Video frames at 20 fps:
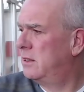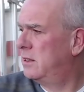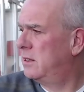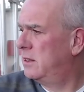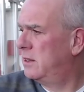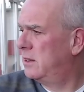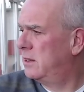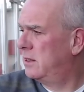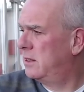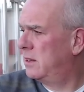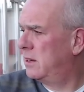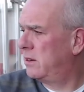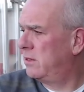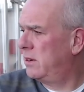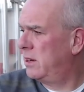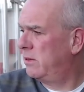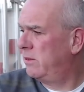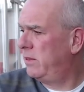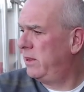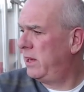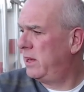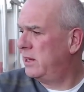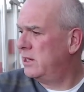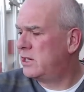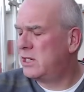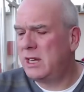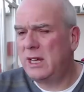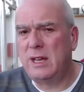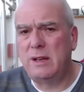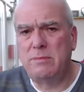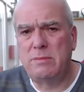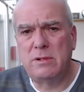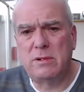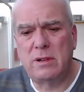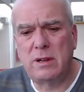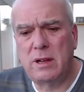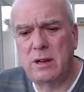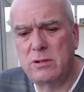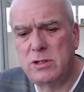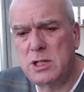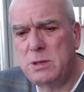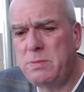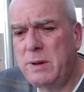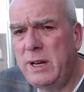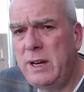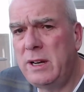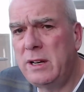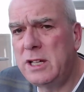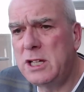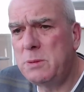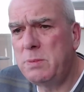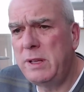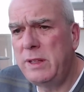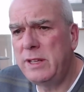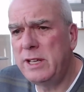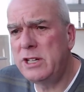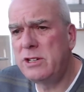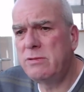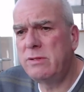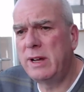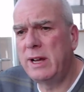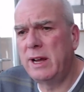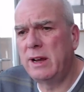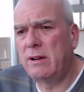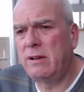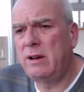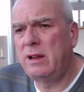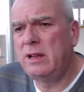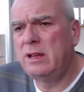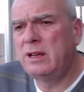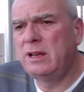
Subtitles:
don't know whether you can see it, but I'll spin this round.